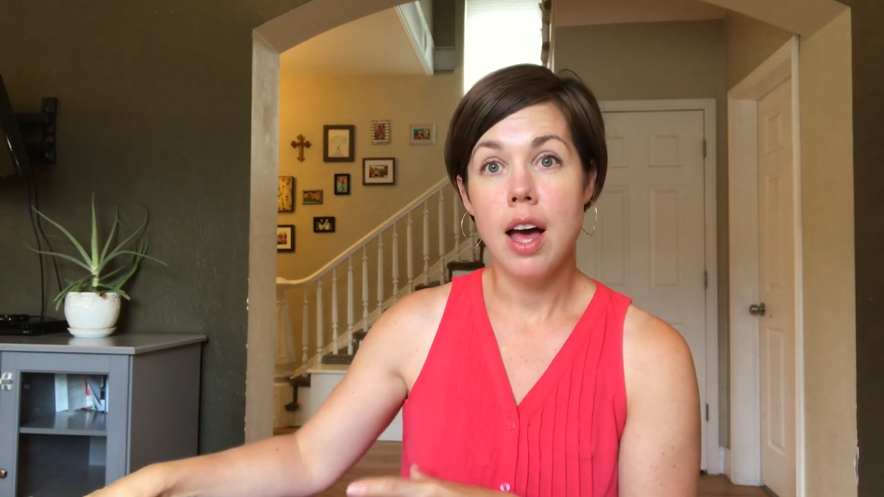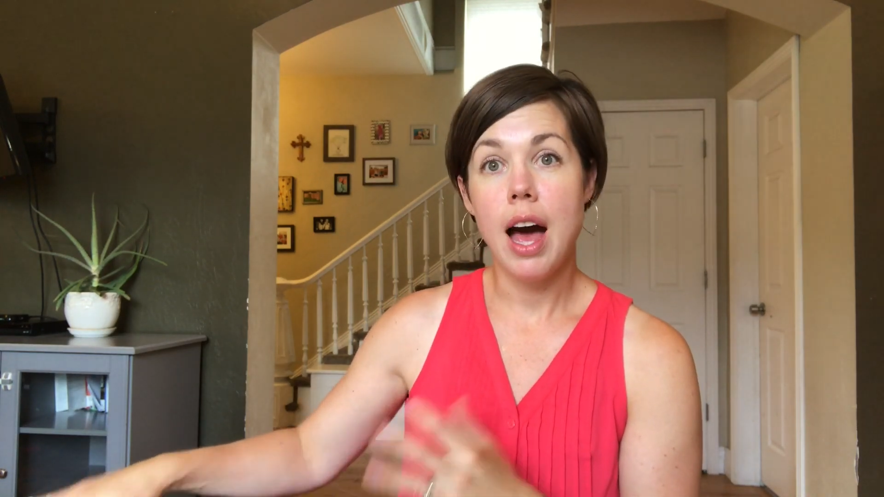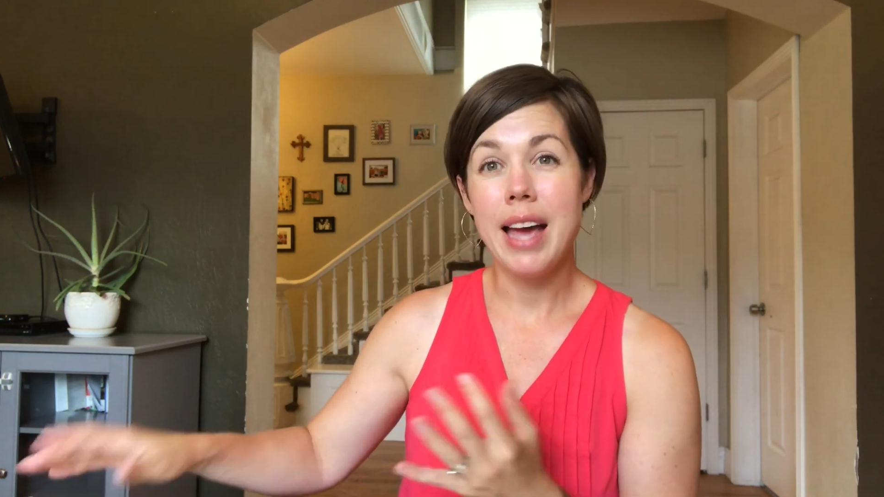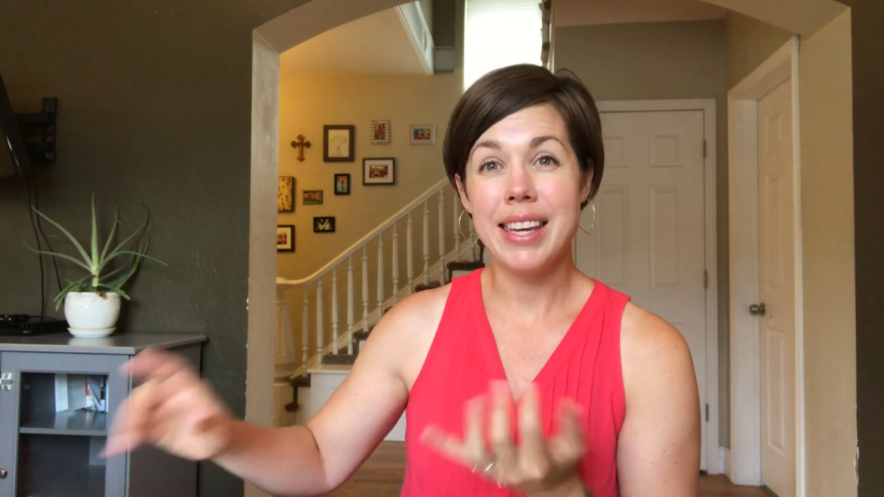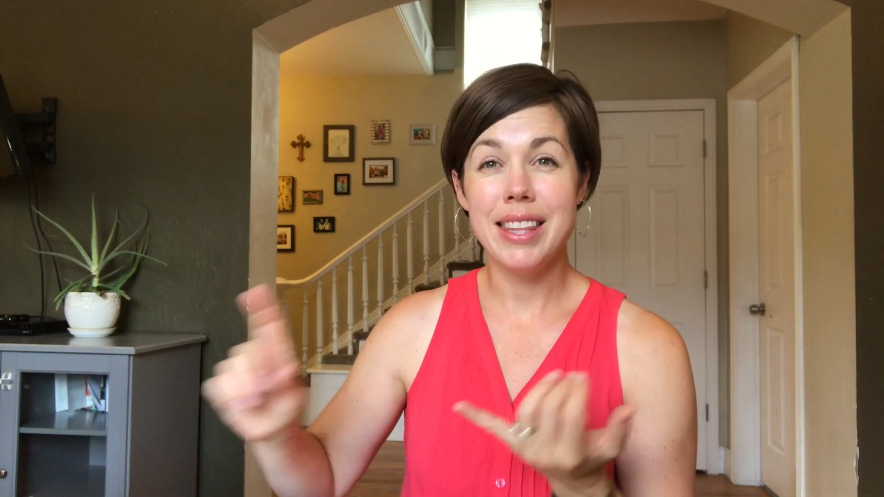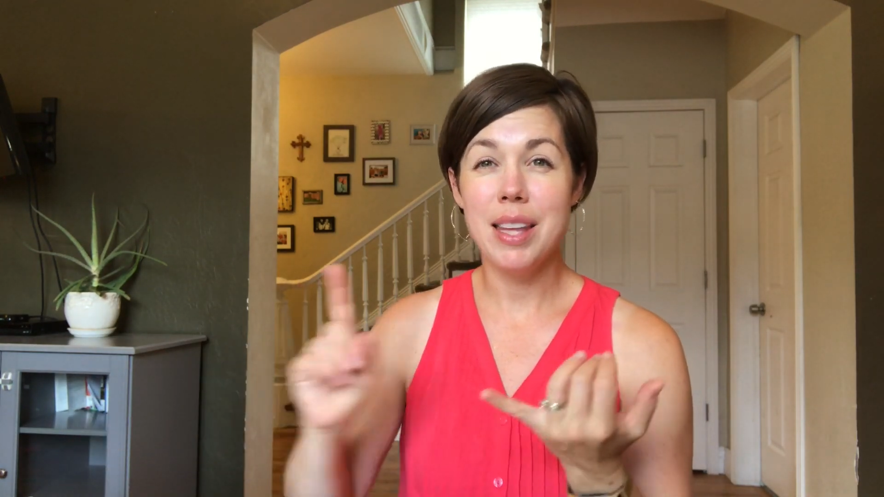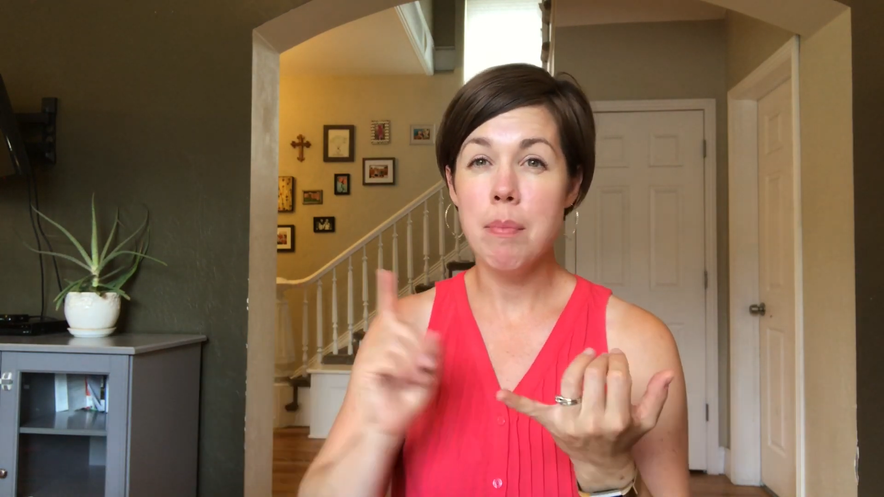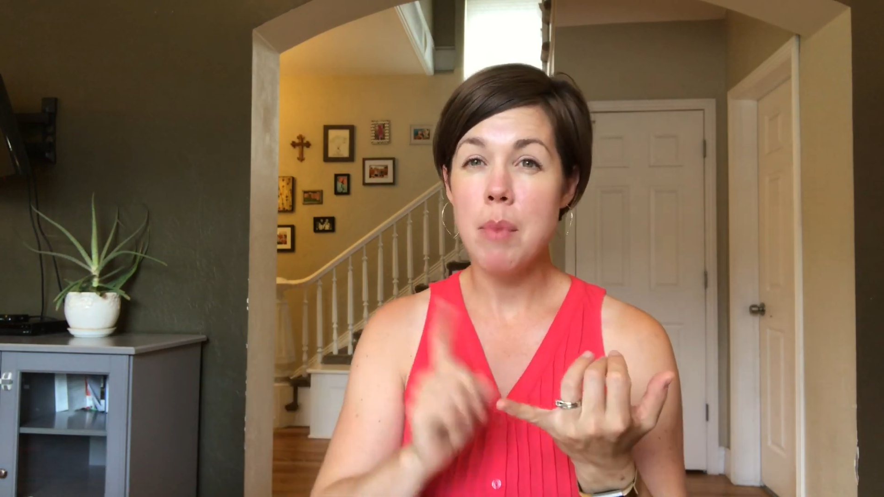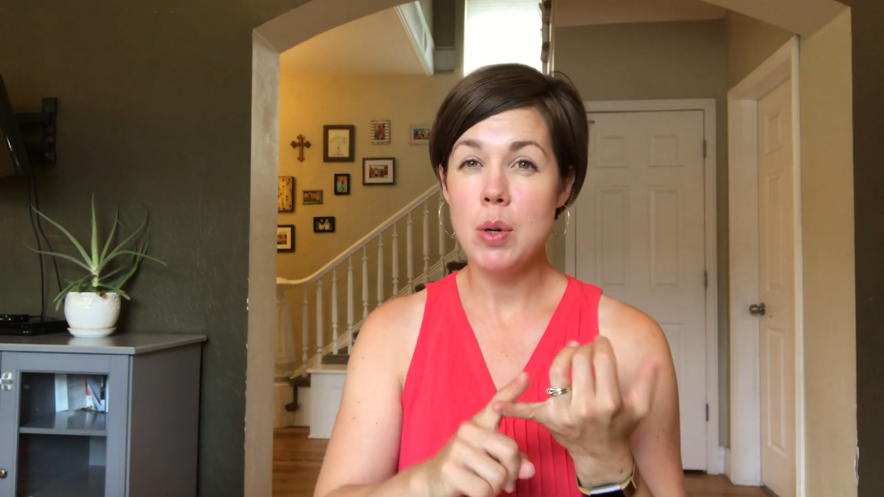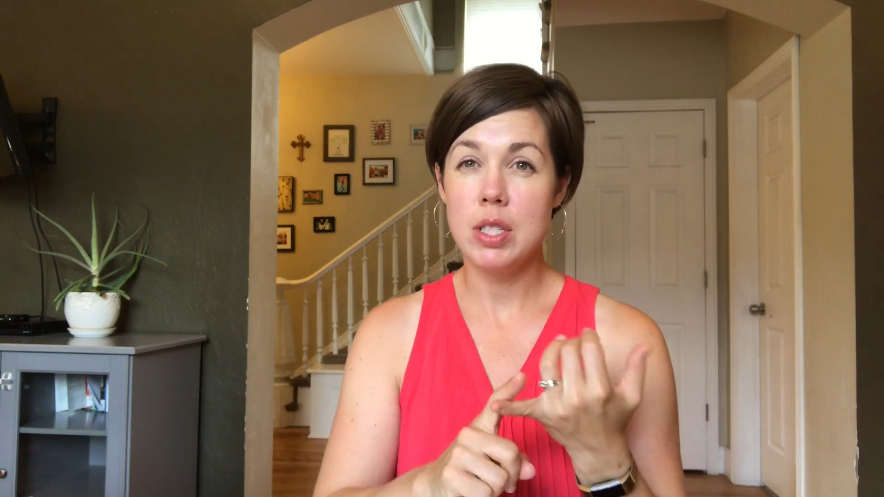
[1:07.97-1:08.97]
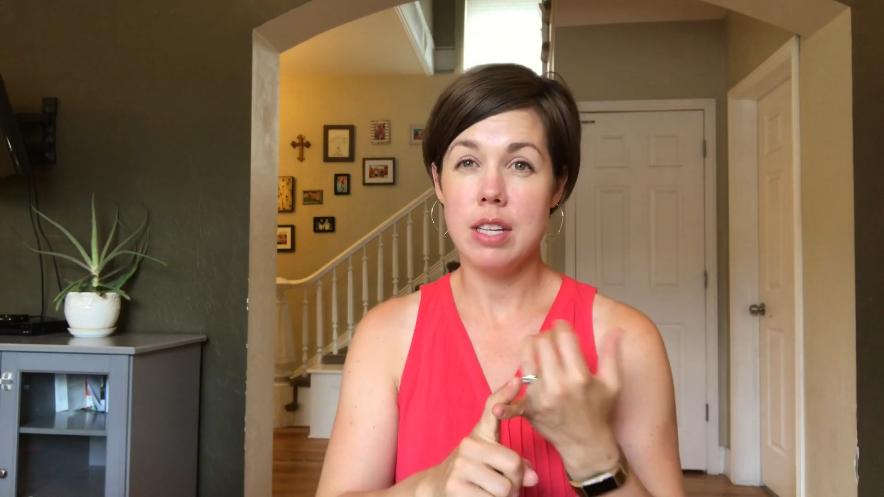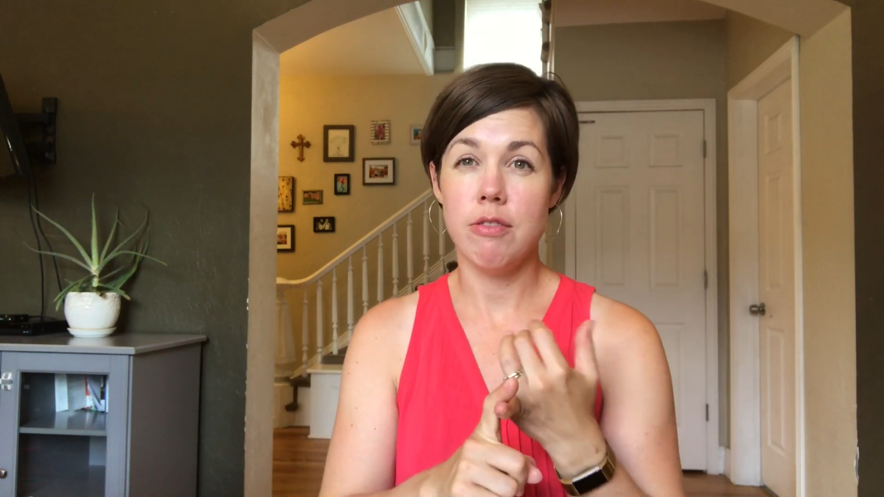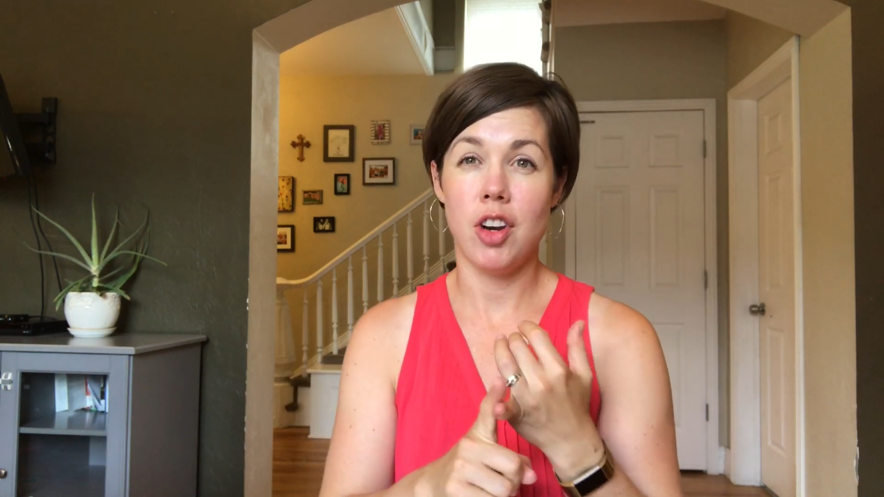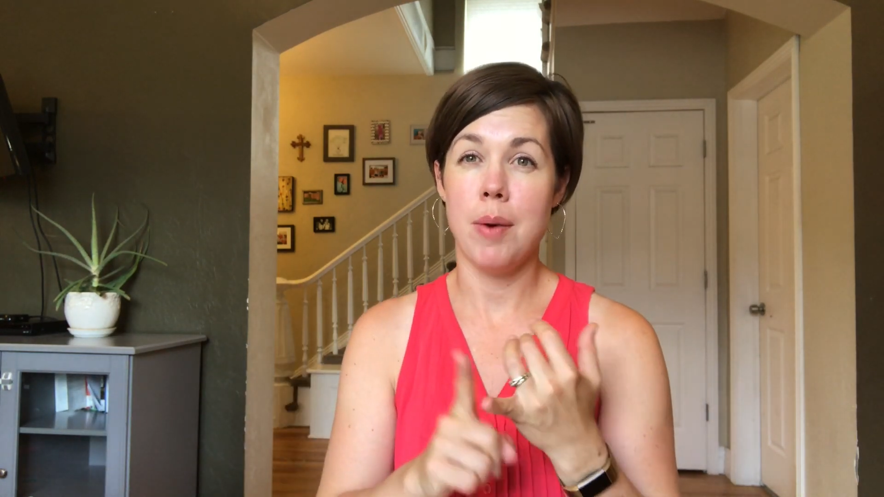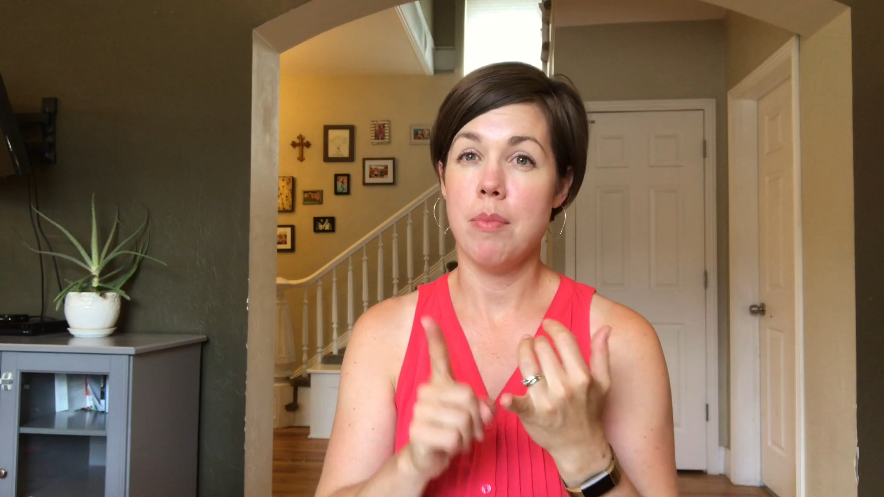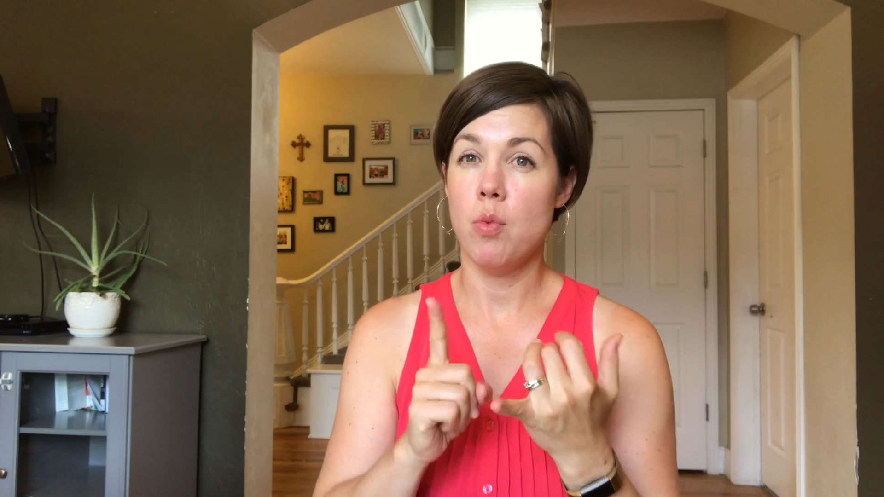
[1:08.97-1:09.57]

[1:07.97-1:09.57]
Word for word: I get them mostly from